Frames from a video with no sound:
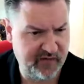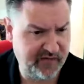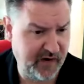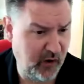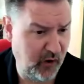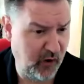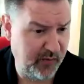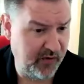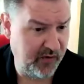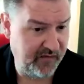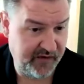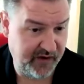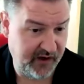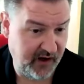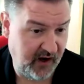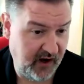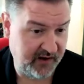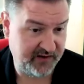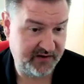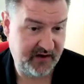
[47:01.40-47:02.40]
film of the
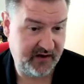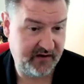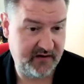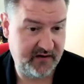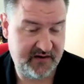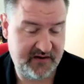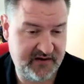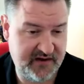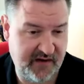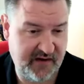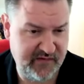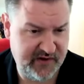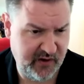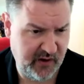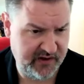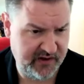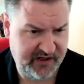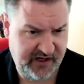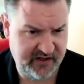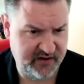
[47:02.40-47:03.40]
last 70
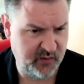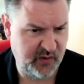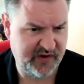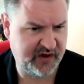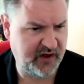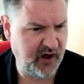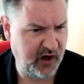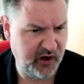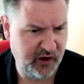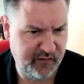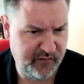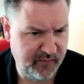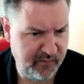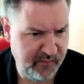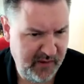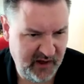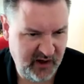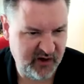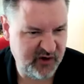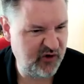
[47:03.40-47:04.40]
80 years with a kind of
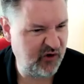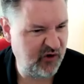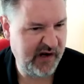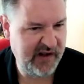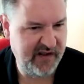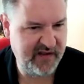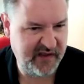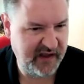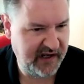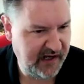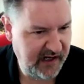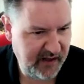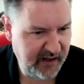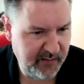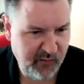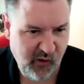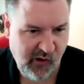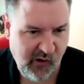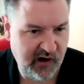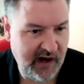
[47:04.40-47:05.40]
military
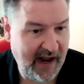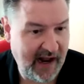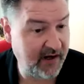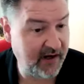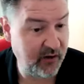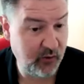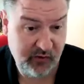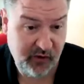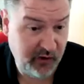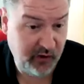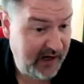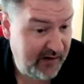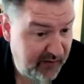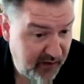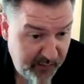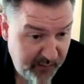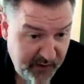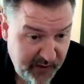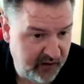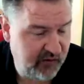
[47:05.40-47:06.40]
theme or an act, or not
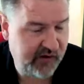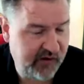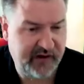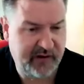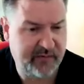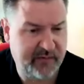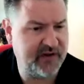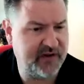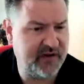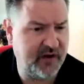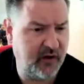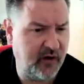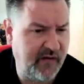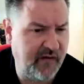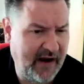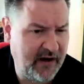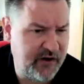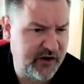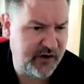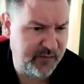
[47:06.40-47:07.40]
even a military theme, just a lot of
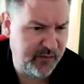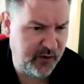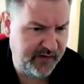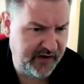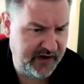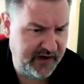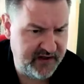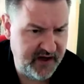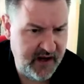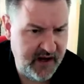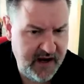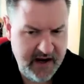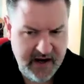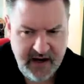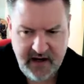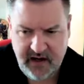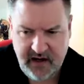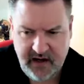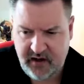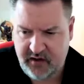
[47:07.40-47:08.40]
action movies
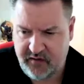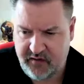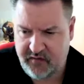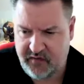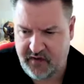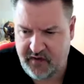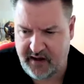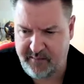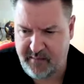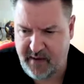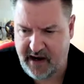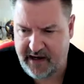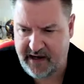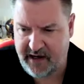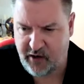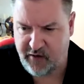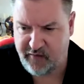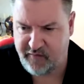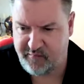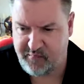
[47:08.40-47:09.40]
they may
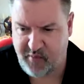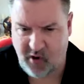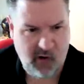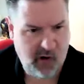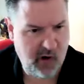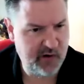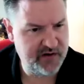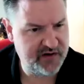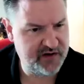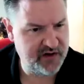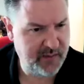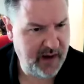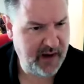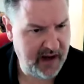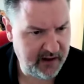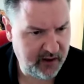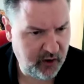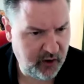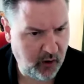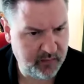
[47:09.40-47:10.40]
have borrowed some
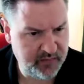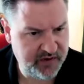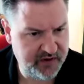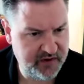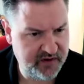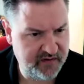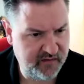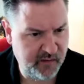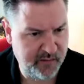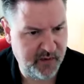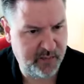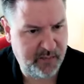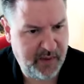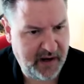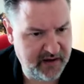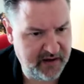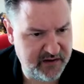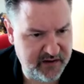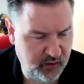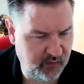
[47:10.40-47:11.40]
helicopters from the
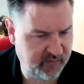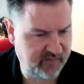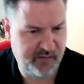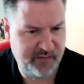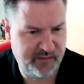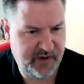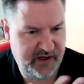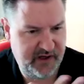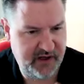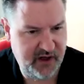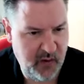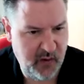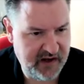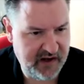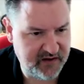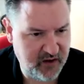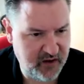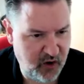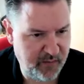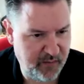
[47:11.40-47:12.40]
Pent- or from the
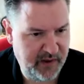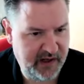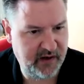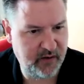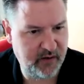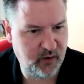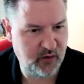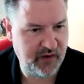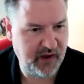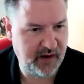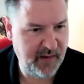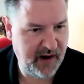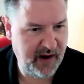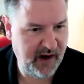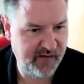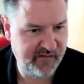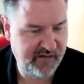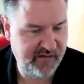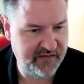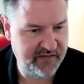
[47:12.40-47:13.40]
U.S. Army, or they may
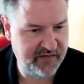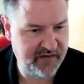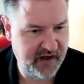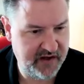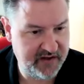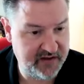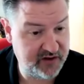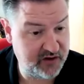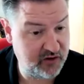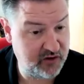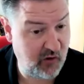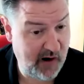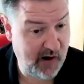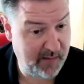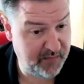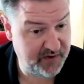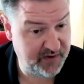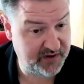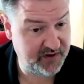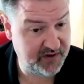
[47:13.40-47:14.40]
have had their
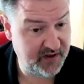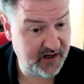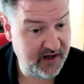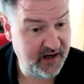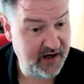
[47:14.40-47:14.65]
script